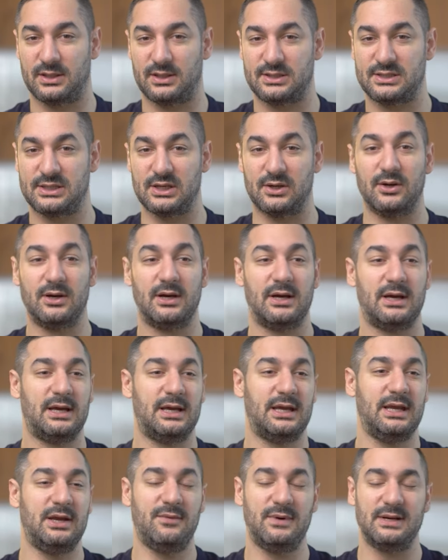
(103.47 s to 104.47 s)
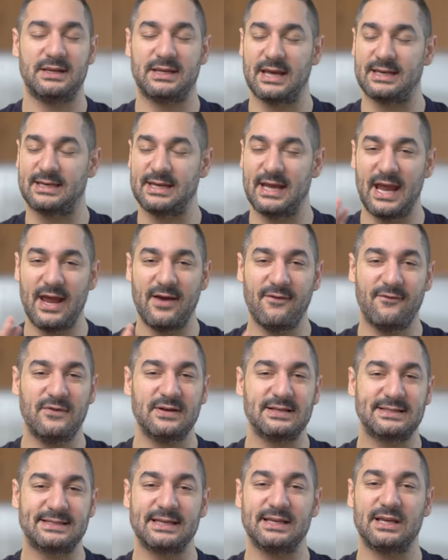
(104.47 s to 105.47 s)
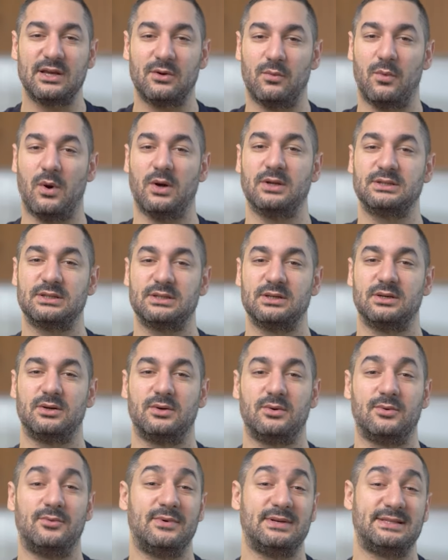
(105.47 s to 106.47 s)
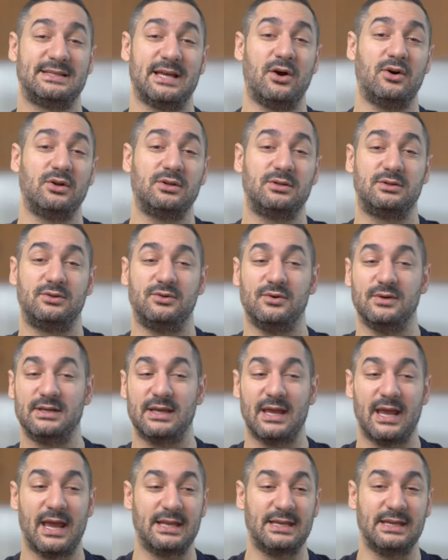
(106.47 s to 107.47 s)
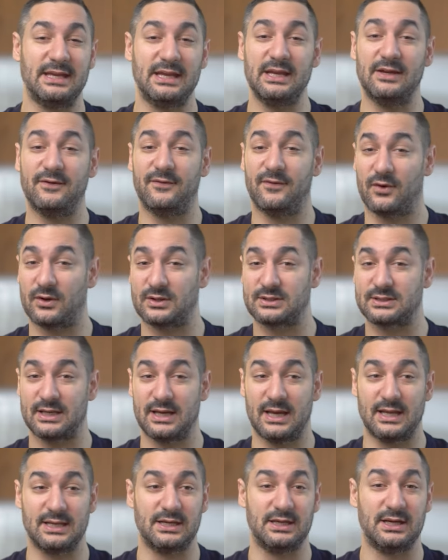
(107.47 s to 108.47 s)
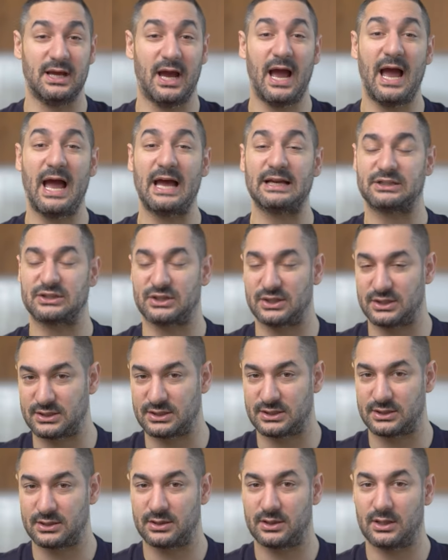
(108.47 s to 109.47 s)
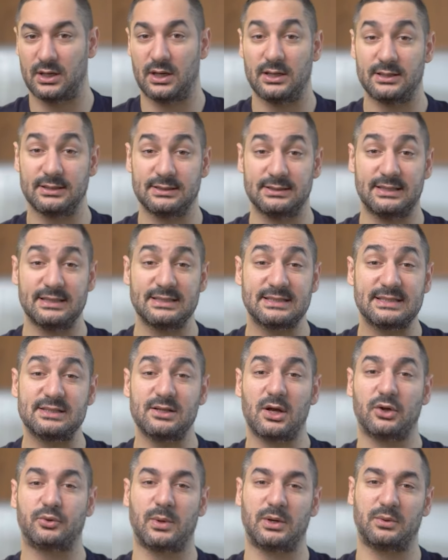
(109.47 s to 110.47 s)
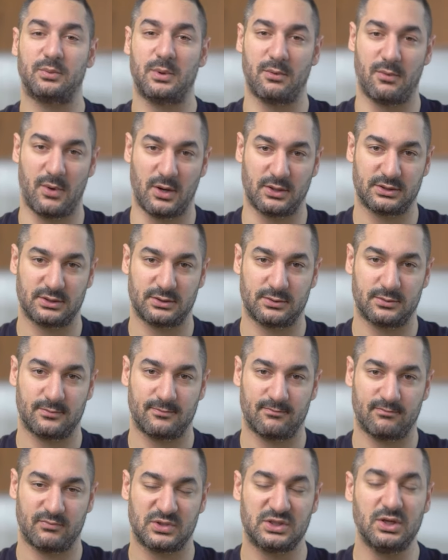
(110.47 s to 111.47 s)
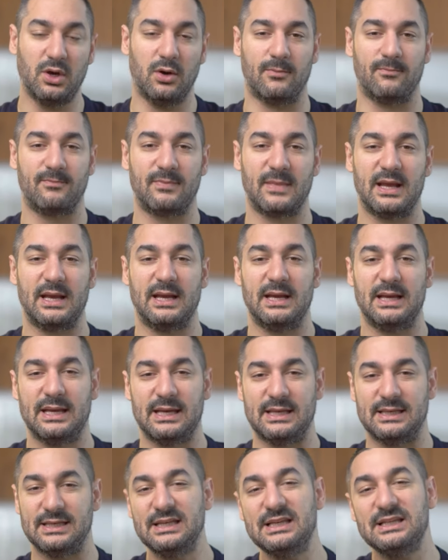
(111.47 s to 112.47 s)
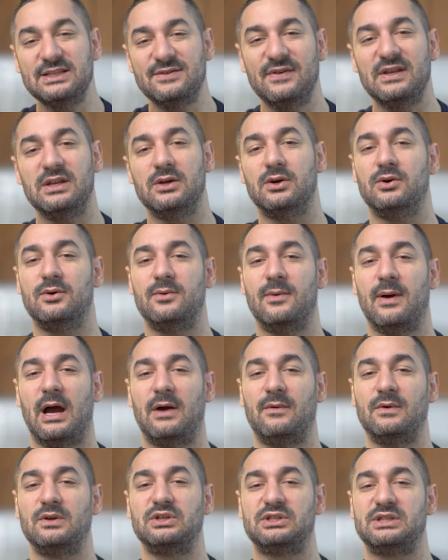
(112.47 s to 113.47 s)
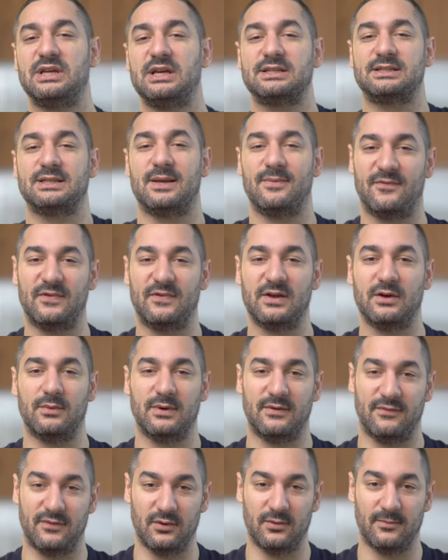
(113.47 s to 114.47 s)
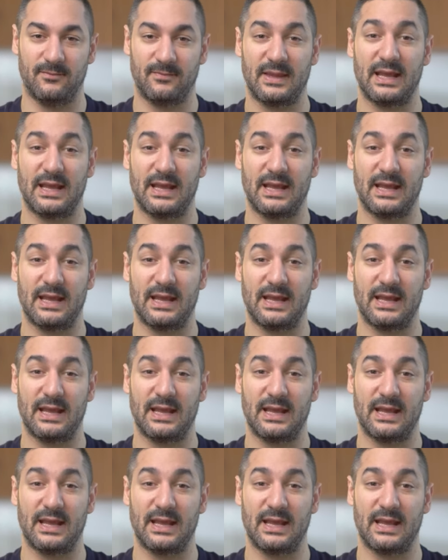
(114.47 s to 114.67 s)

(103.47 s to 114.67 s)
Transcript: So he would get everything he wants without doing any efforts, any actions. This is not what we want. So in this video, I want to share something with you.